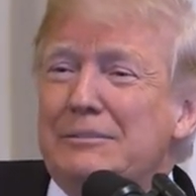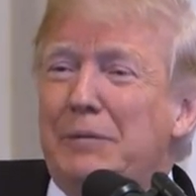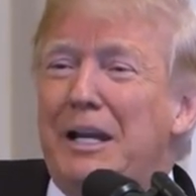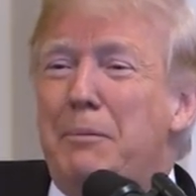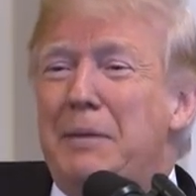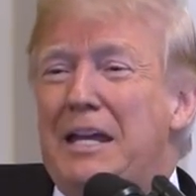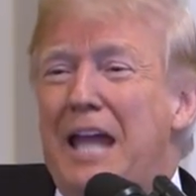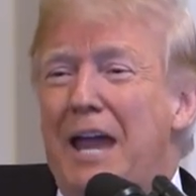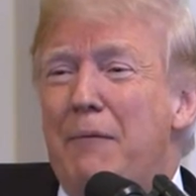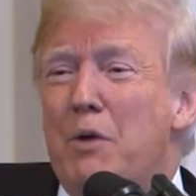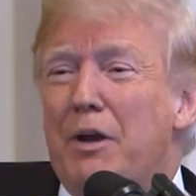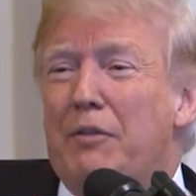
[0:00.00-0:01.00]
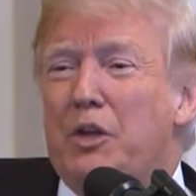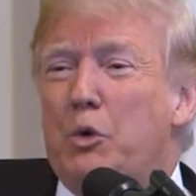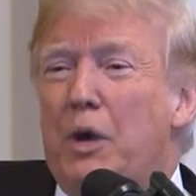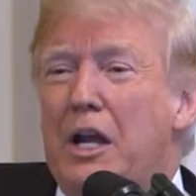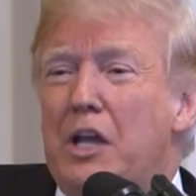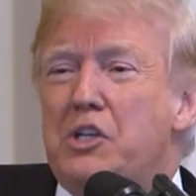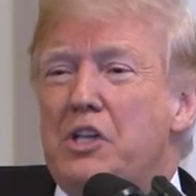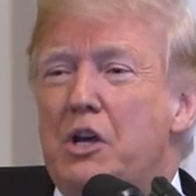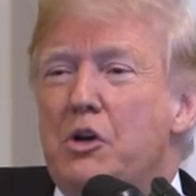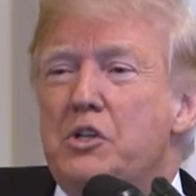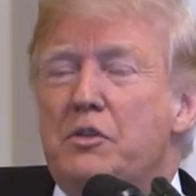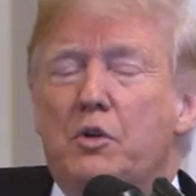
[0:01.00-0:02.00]
But he became one of the greatest
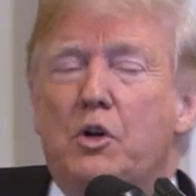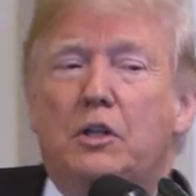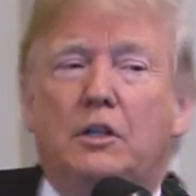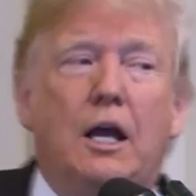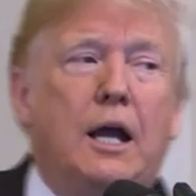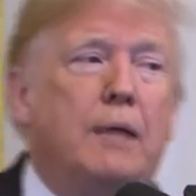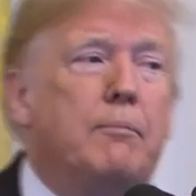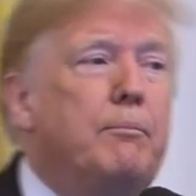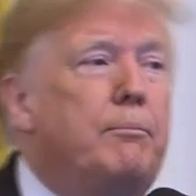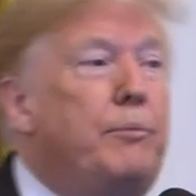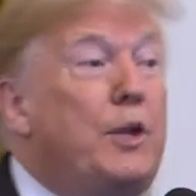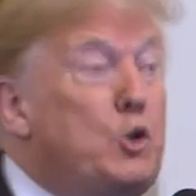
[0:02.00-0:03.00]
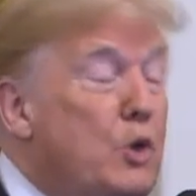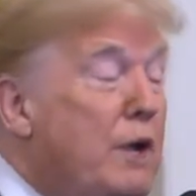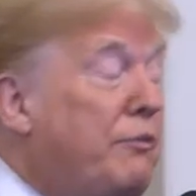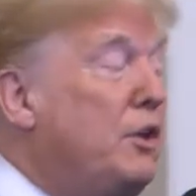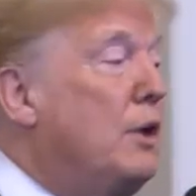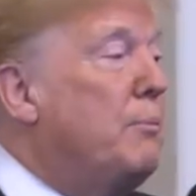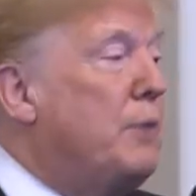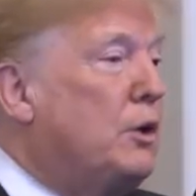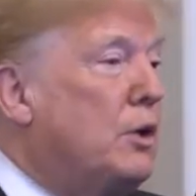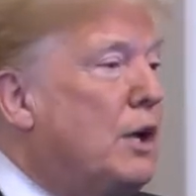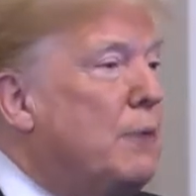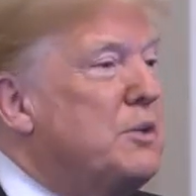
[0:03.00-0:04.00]
hitters of all time. They drafted him, they
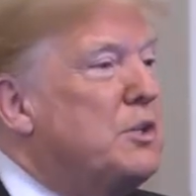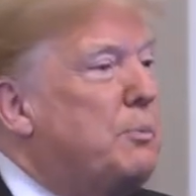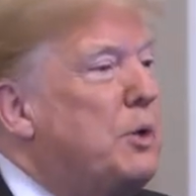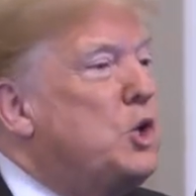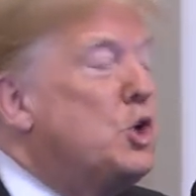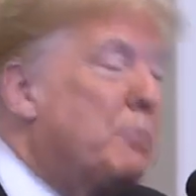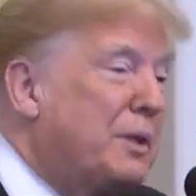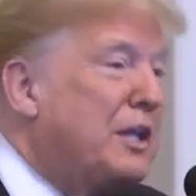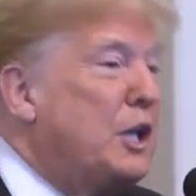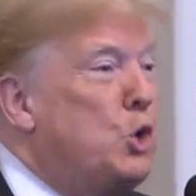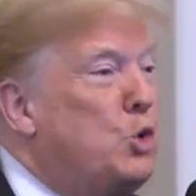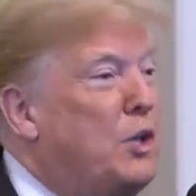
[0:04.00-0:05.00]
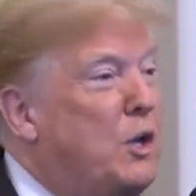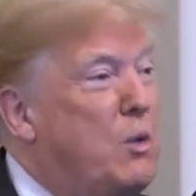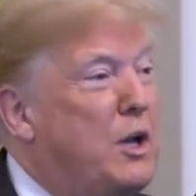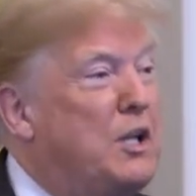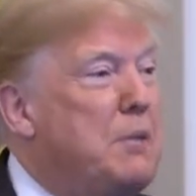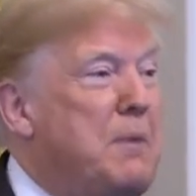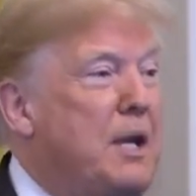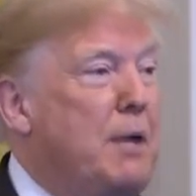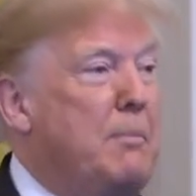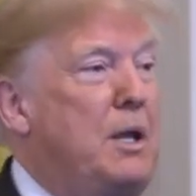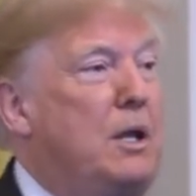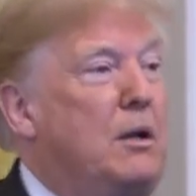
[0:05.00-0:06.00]
took him as a pitcher, but they knew they wanted to make
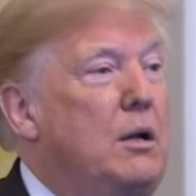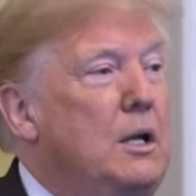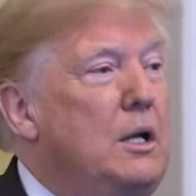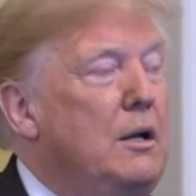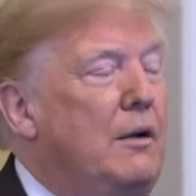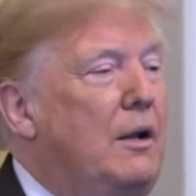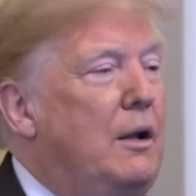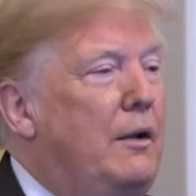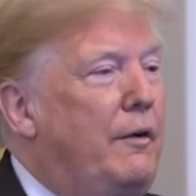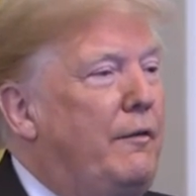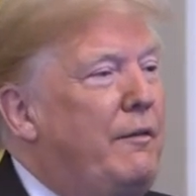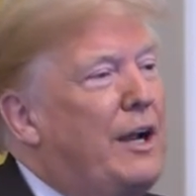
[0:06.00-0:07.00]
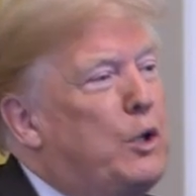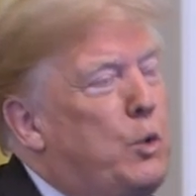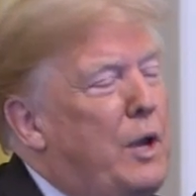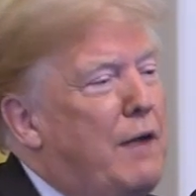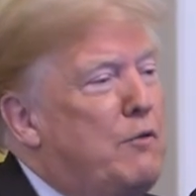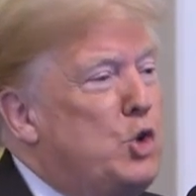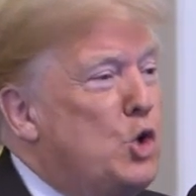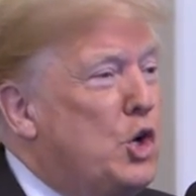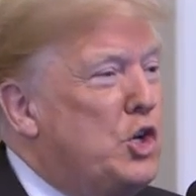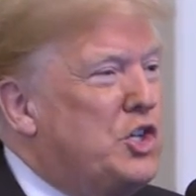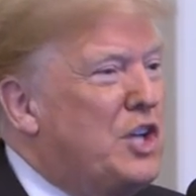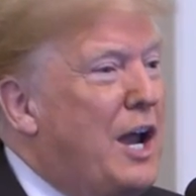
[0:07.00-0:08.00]
him a hitter. In fact, we have
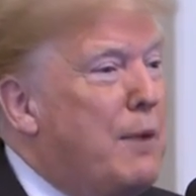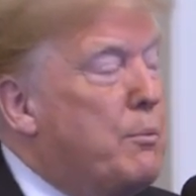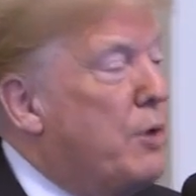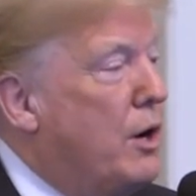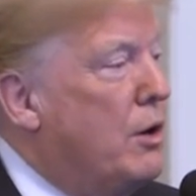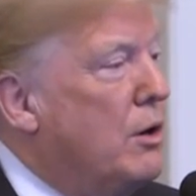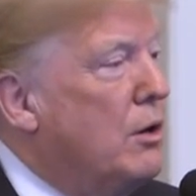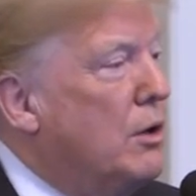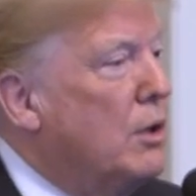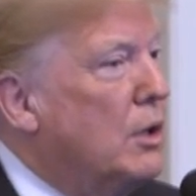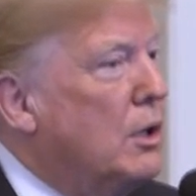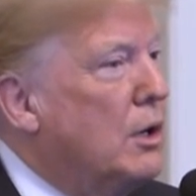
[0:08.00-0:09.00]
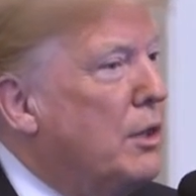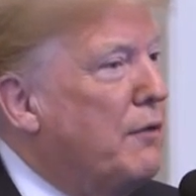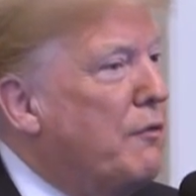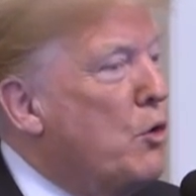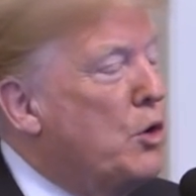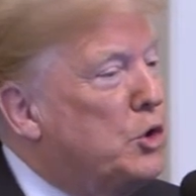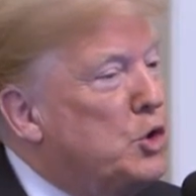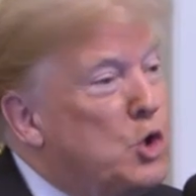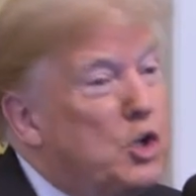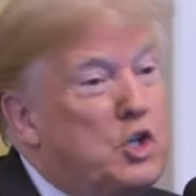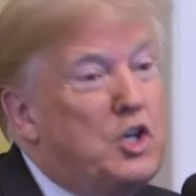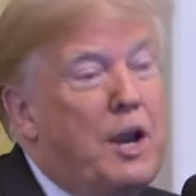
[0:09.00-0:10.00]
George Steinbrenner, the fourth.
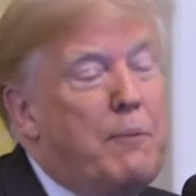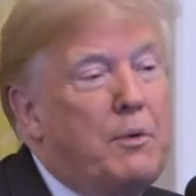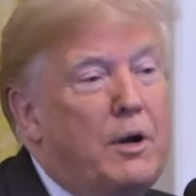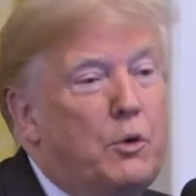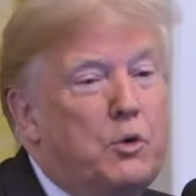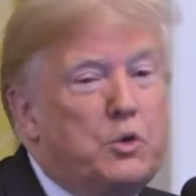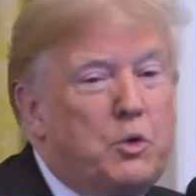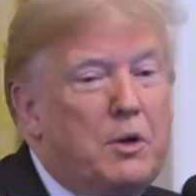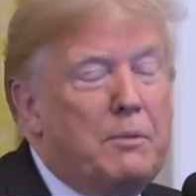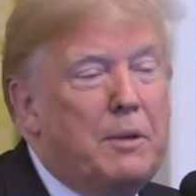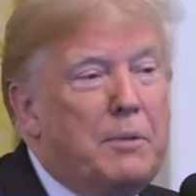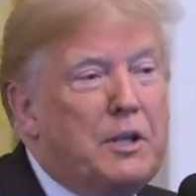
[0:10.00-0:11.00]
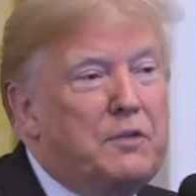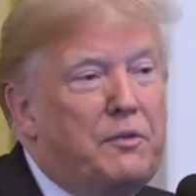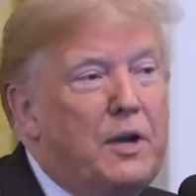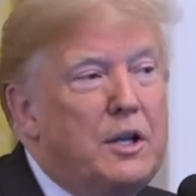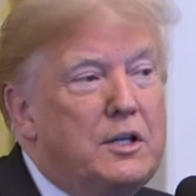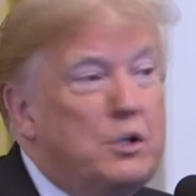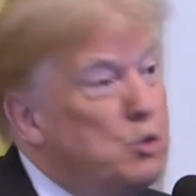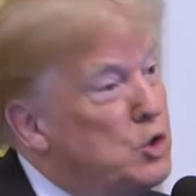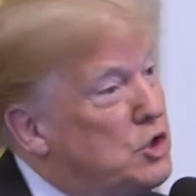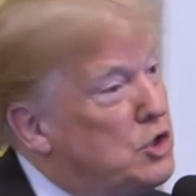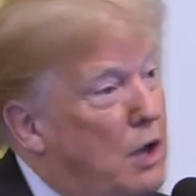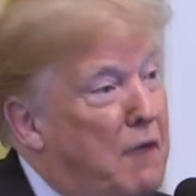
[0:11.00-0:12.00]
George Steinbrenner was one of my best friends. He
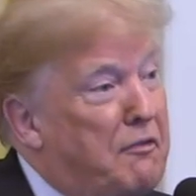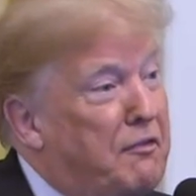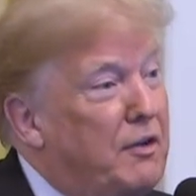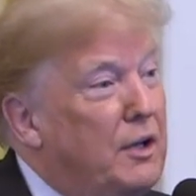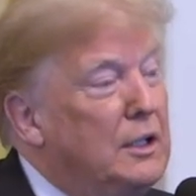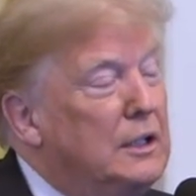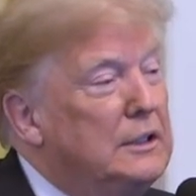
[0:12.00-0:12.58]
was tough.